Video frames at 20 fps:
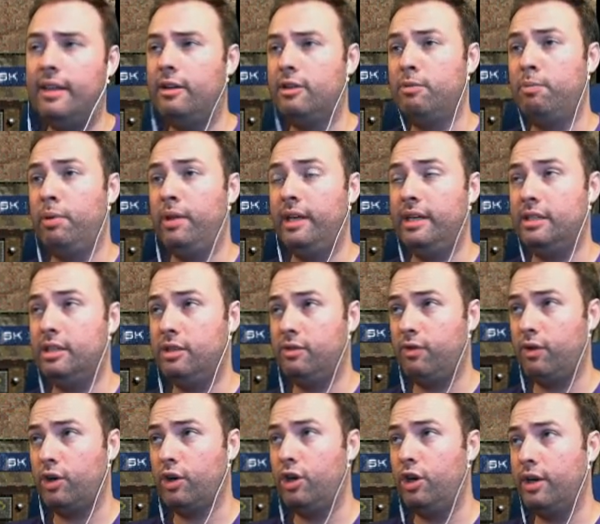and there's places
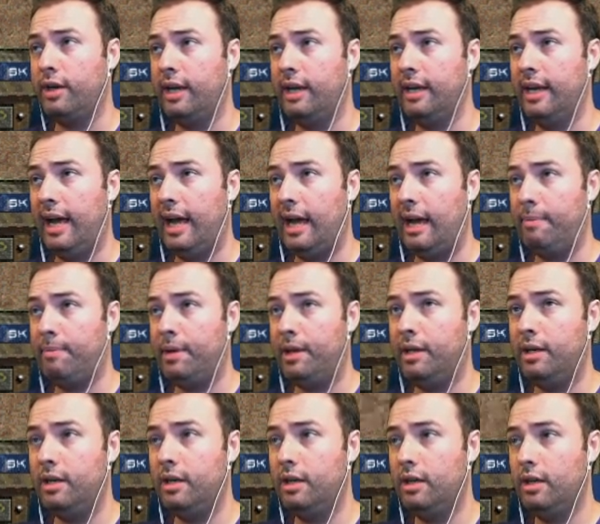for cooking to
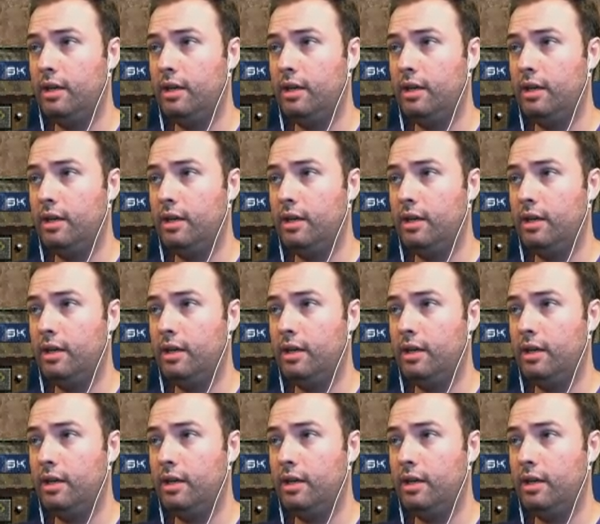happen.